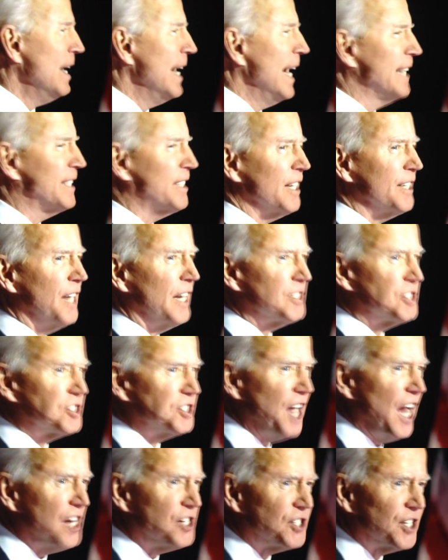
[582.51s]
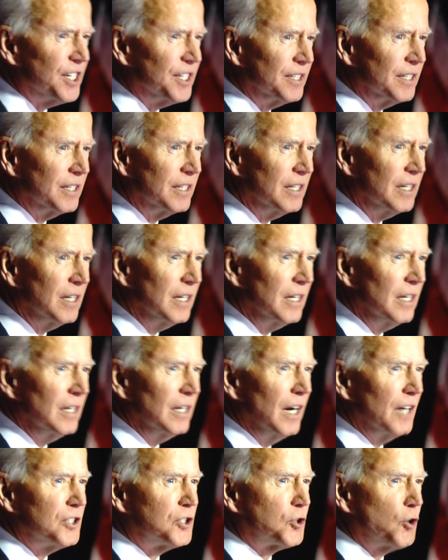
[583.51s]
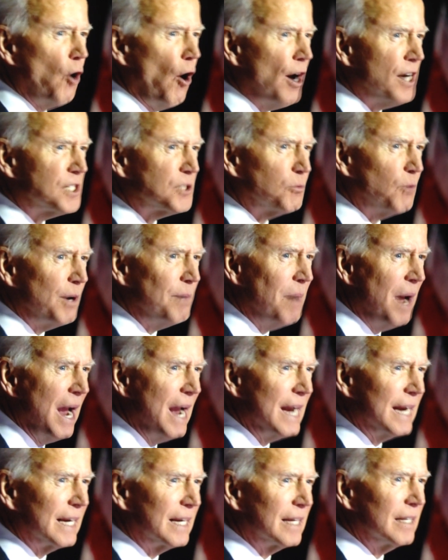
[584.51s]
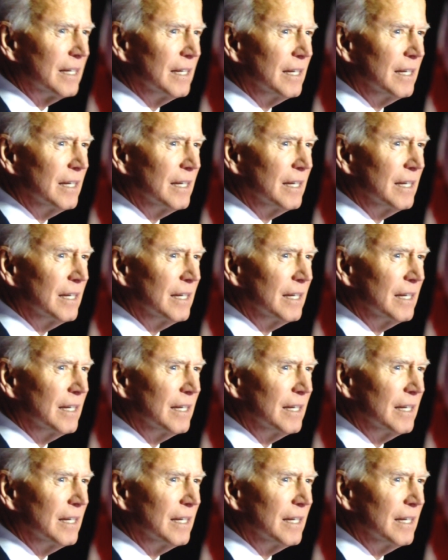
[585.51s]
It's a decision, a choice we make.